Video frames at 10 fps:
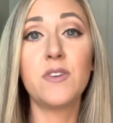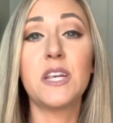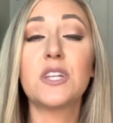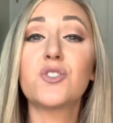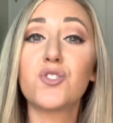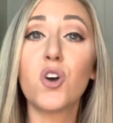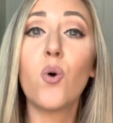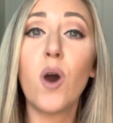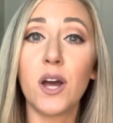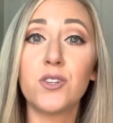and it is
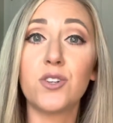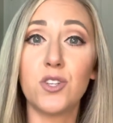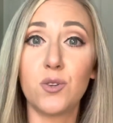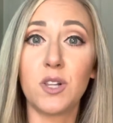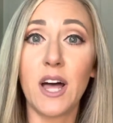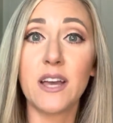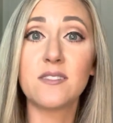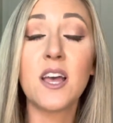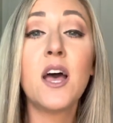so underutilized.